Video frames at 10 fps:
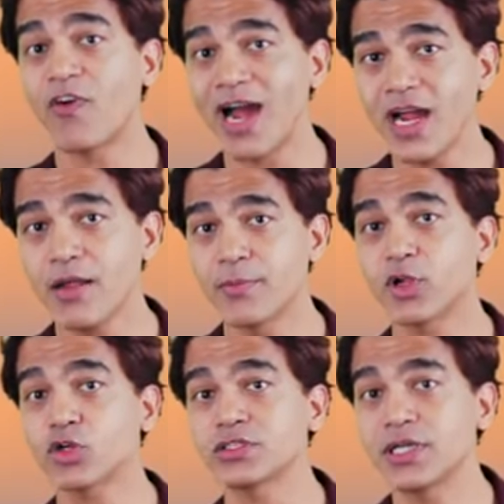Why?
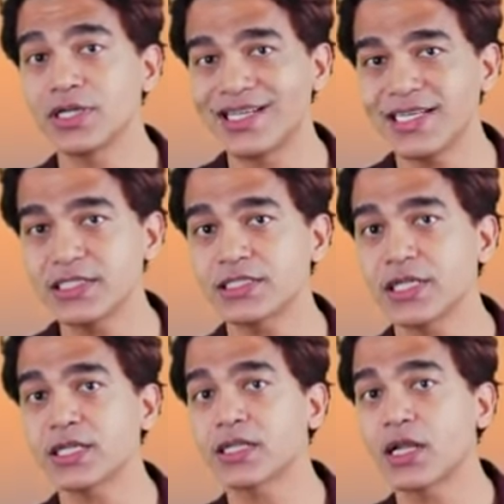Because their T
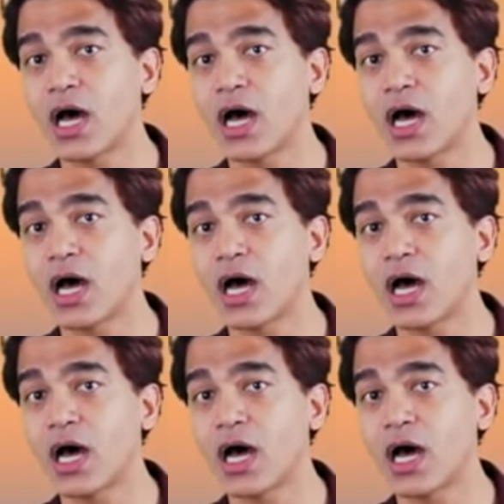cells